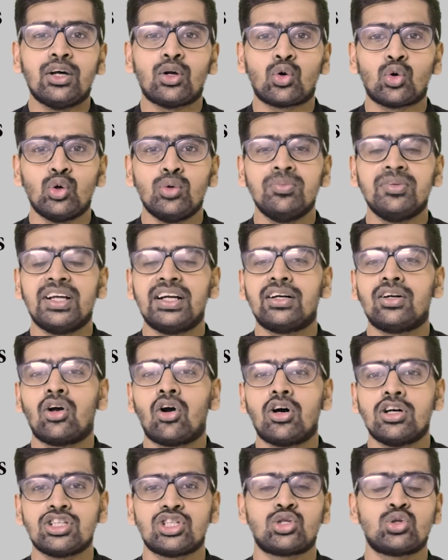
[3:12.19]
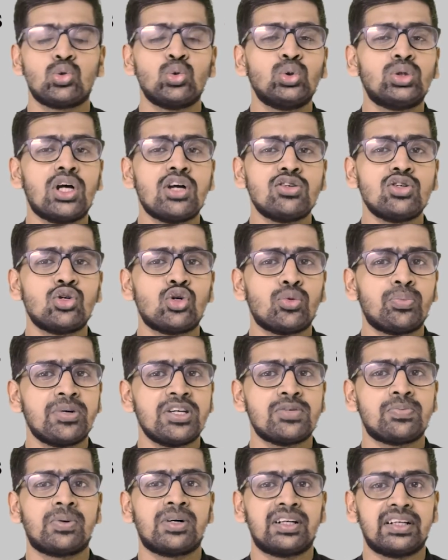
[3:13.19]
room that costs ₹2,000
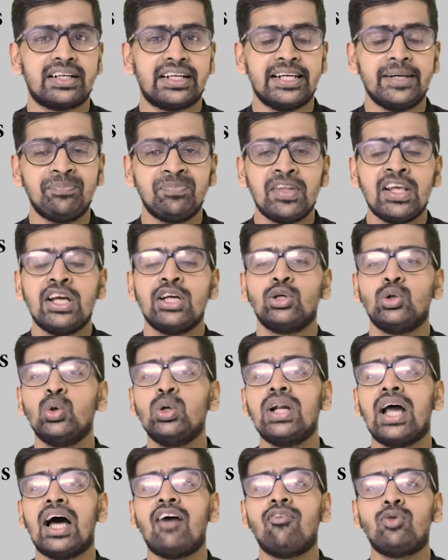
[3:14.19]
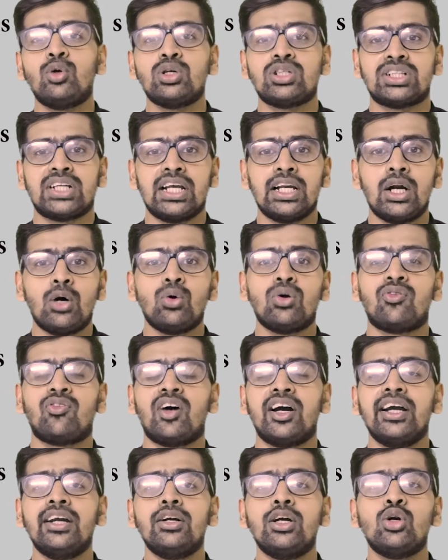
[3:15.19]
per day, you will have to shell out
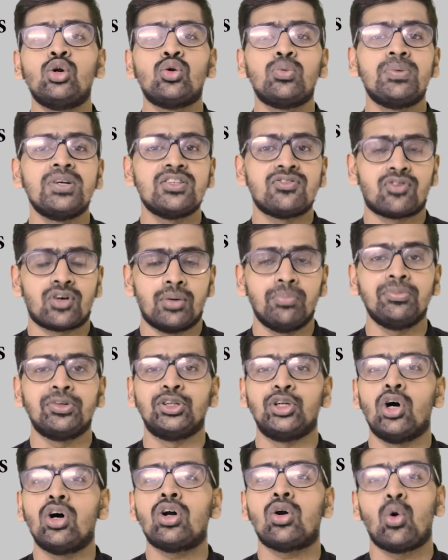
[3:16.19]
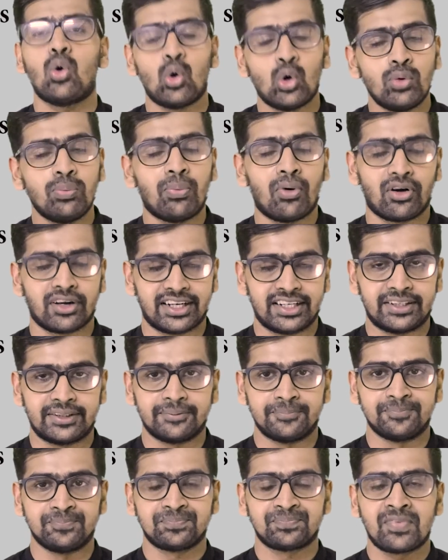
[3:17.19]
₹500 from your own pocket.
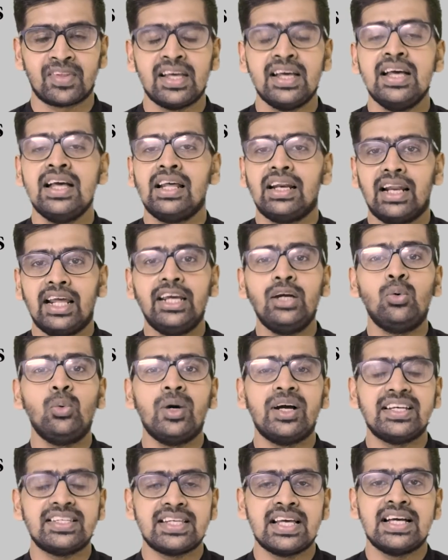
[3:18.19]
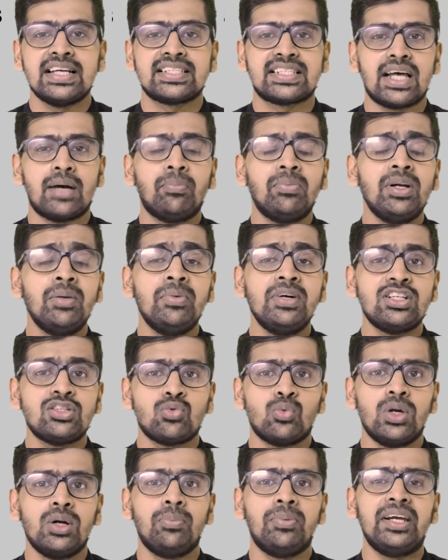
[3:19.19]
Likewise, sublimits
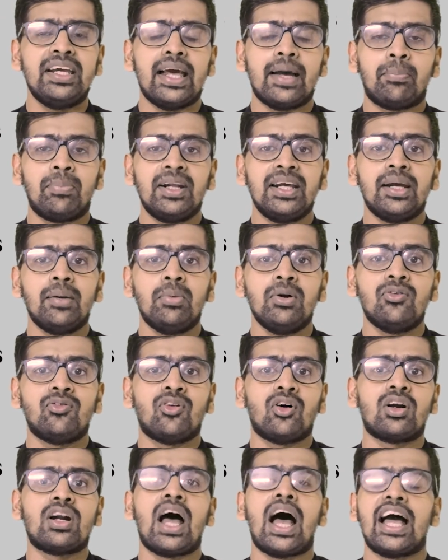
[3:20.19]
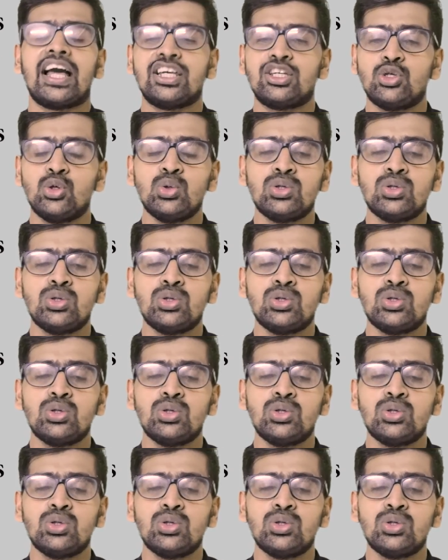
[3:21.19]
will be applicable for ICU